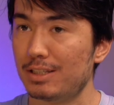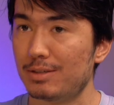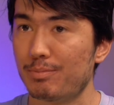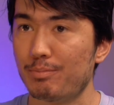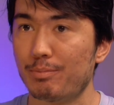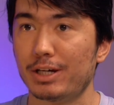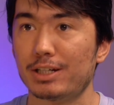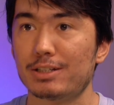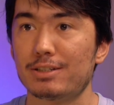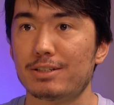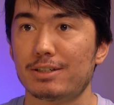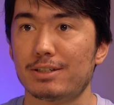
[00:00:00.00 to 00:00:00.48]

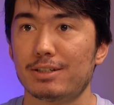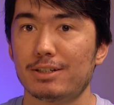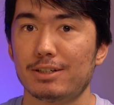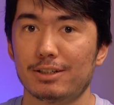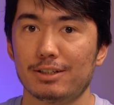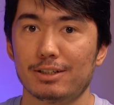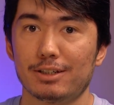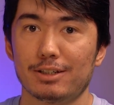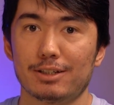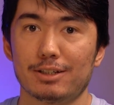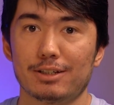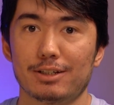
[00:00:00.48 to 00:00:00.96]
met,
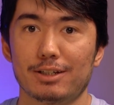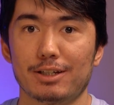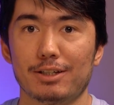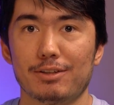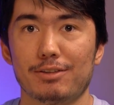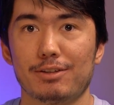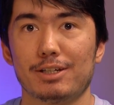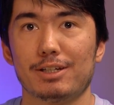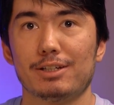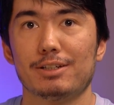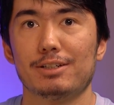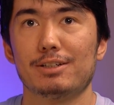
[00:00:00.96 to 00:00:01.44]

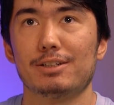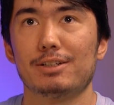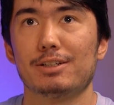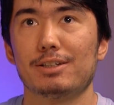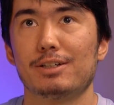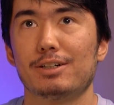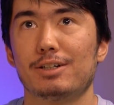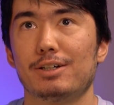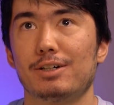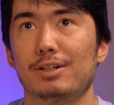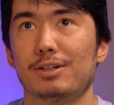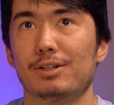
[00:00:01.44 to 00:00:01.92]
and
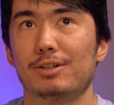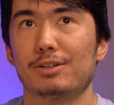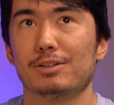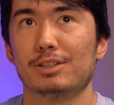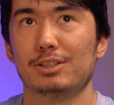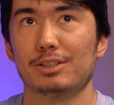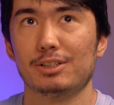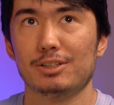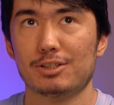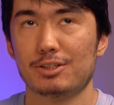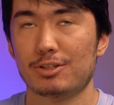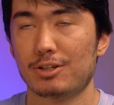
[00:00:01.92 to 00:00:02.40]
then
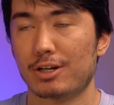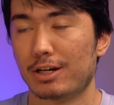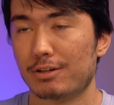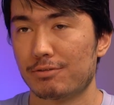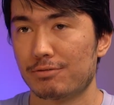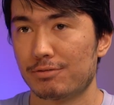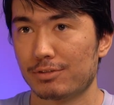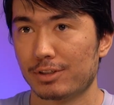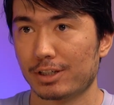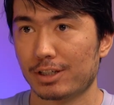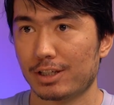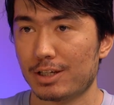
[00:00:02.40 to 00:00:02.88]
he needs to
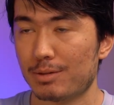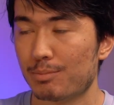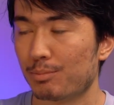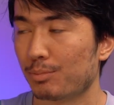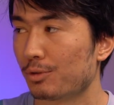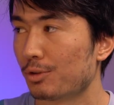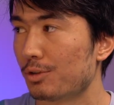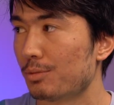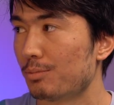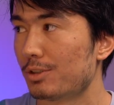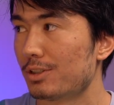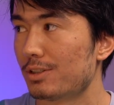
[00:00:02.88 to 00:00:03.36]
have like
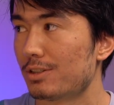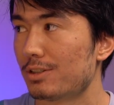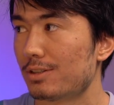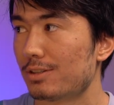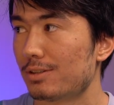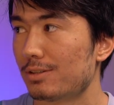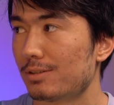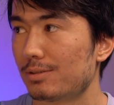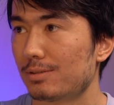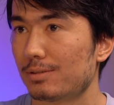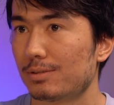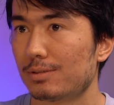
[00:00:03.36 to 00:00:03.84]
employment,
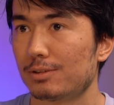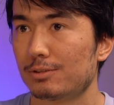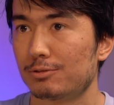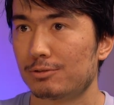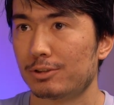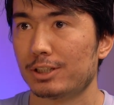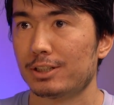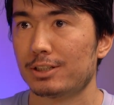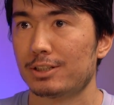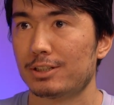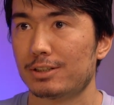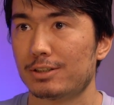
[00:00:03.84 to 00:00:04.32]

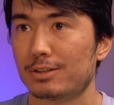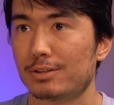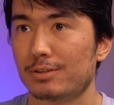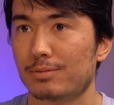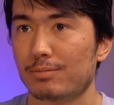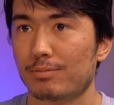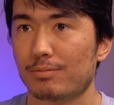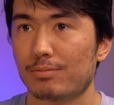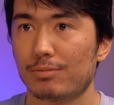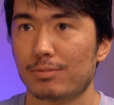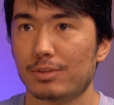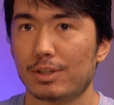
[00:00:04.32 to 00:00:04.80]
right?
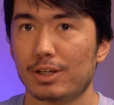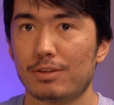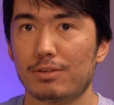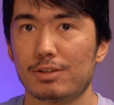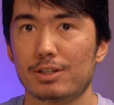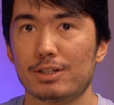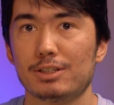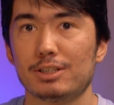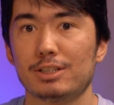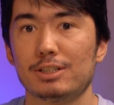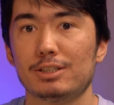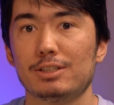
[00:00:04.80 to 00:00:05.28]
And
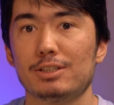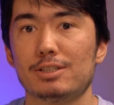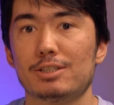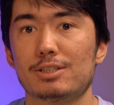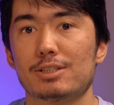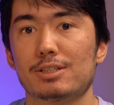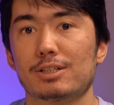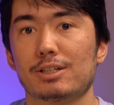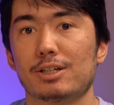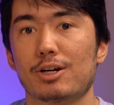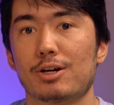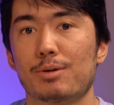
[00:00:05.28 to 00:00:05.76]
then he
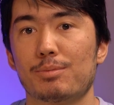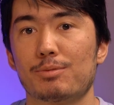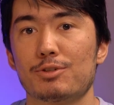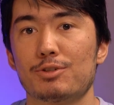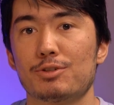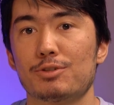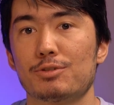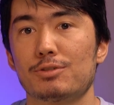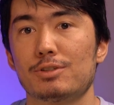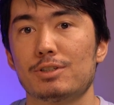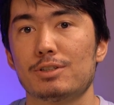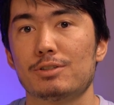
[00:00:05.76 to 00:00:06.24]
needs like
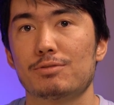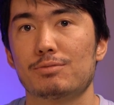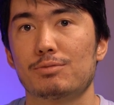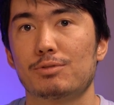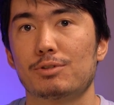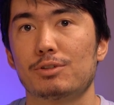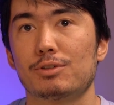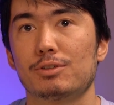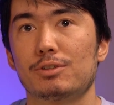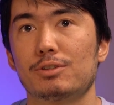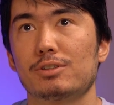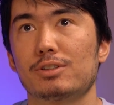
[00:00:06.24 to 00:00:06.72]
opportunities
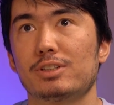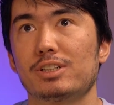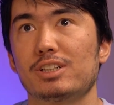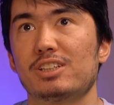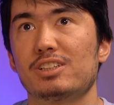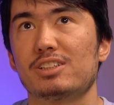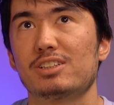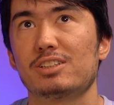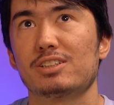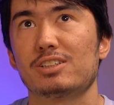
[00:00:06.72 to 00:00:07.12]
for like,